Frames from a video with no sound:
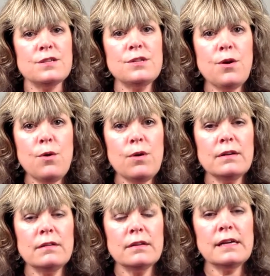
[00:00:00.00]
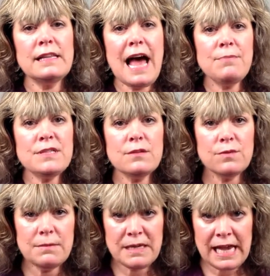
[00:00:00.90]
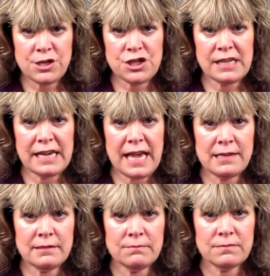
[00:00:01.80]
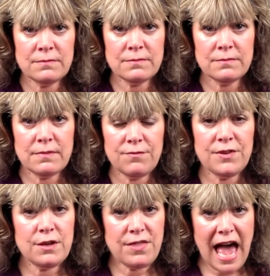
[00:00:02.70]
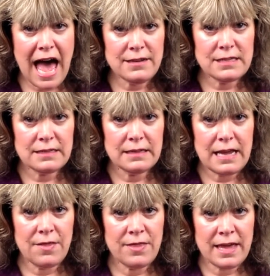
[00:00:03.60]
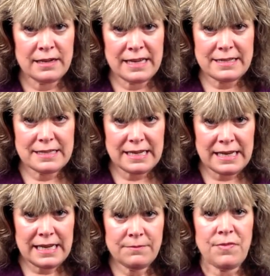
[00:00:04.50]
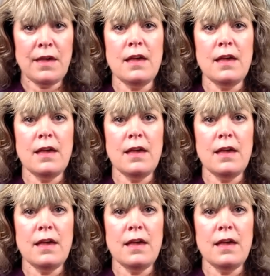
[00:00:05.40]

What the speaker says: So collapse the rib cage again, feel that, and then get skinny,